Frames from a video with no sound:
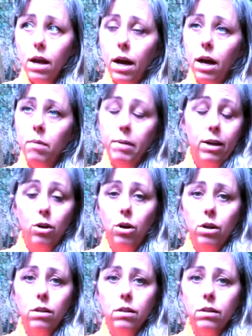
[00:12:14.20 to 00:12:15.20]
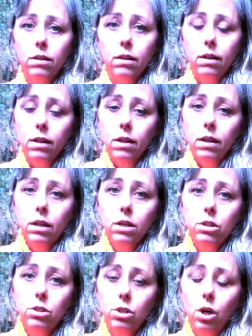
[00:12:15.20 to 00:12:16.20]
at all.
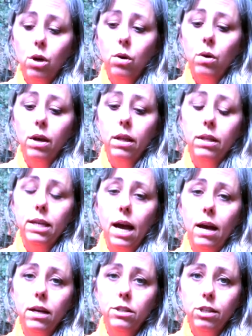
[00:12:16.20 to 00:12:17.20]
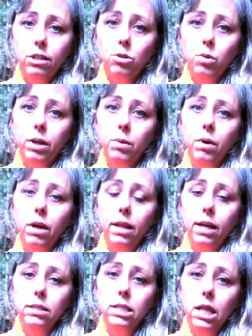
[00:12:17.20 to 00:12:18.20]
So yeah, Agenda 21,
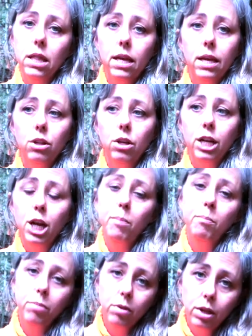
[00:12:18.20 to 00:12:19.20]
that's the thing. Look it up.